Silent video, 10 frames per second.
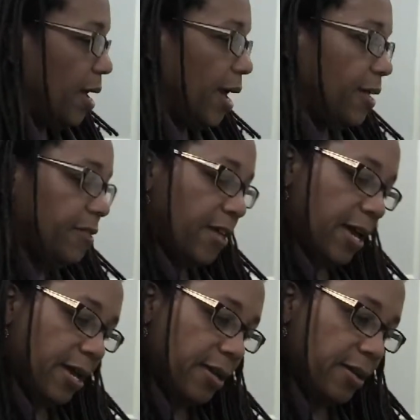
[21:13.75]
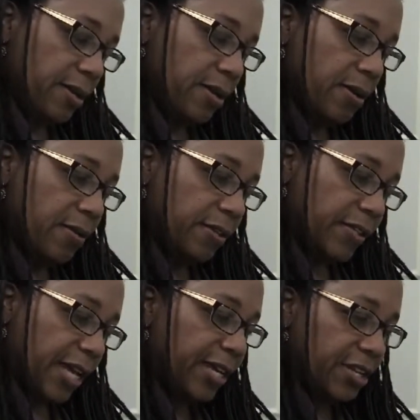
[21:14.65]
And then the
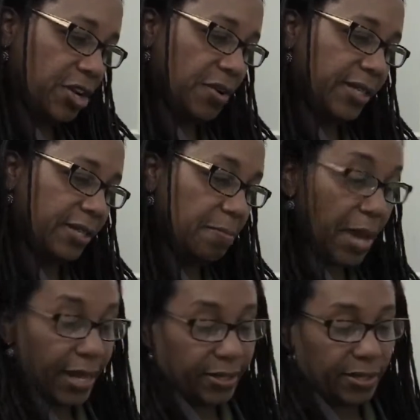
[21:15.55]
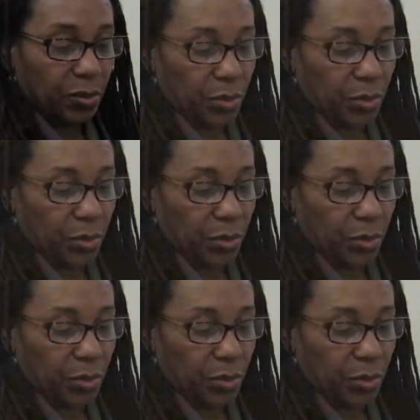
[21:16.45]
second year I did basket